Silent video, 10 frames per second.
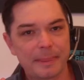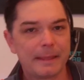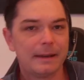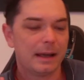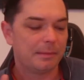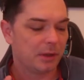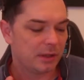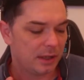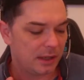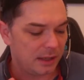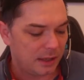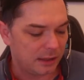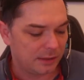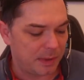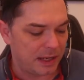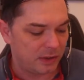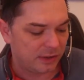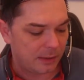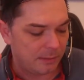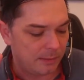I'm gonna explain you
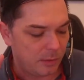some